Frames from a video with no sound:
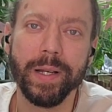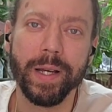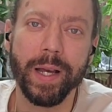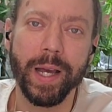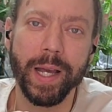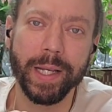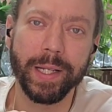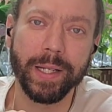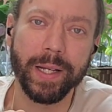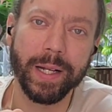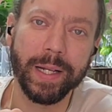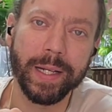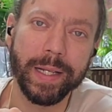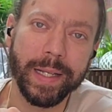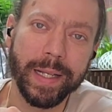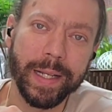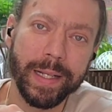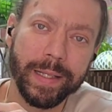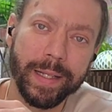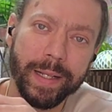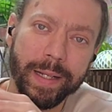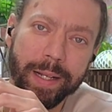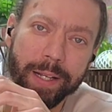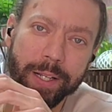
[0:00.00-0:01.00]
I got to
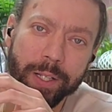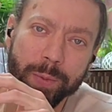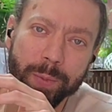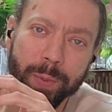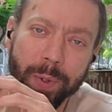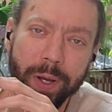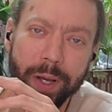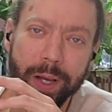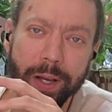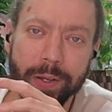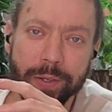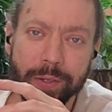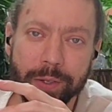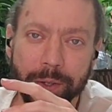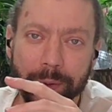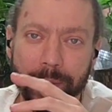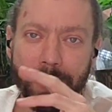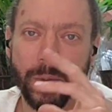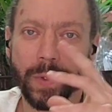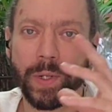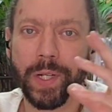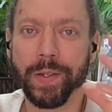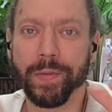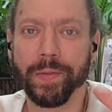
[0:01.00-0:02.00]
get that ex-boss who
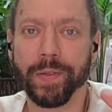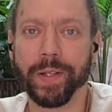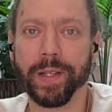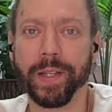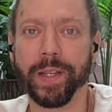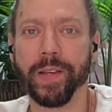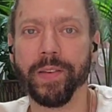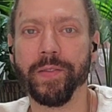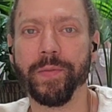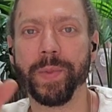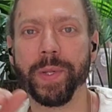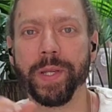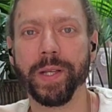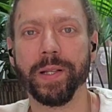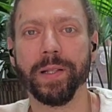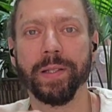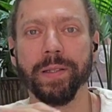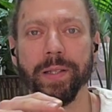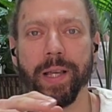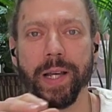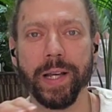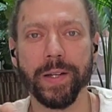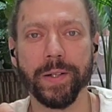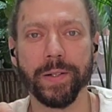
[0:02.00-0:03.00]
won't even give me a
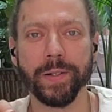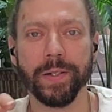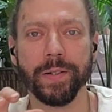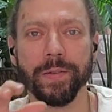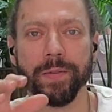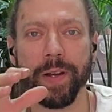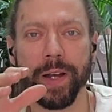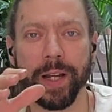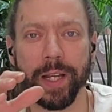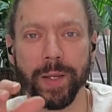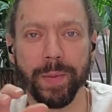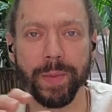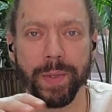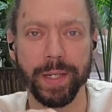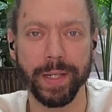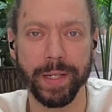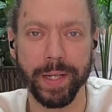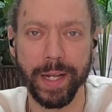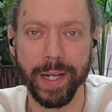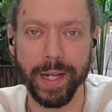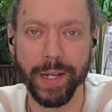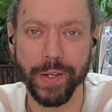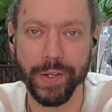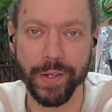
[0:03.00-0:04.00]
letter of
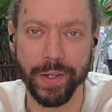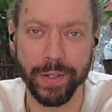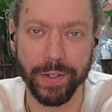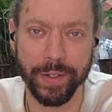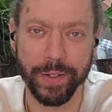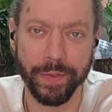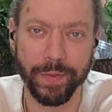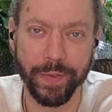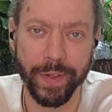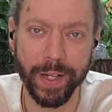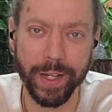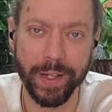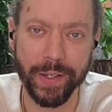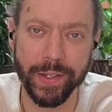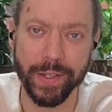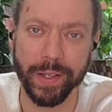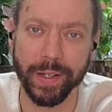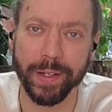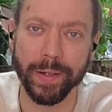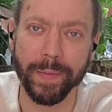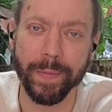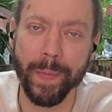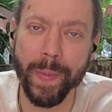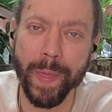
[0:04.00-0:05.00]
recommendation to fix
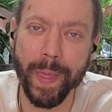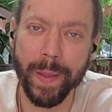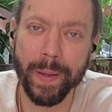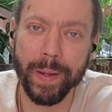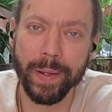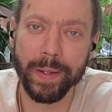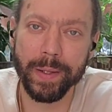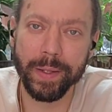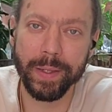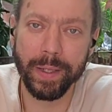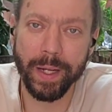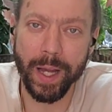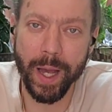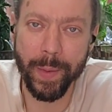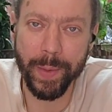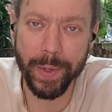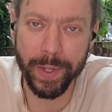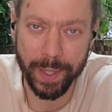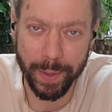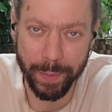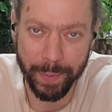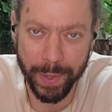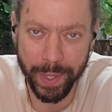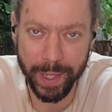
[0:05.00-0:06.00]
it. I'm
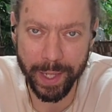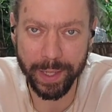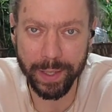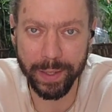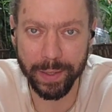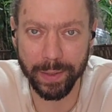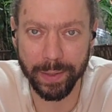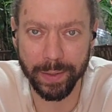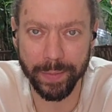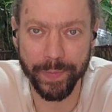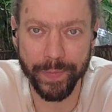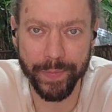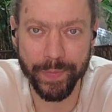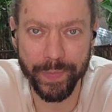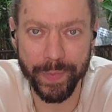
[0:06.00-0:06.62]
in a pickle.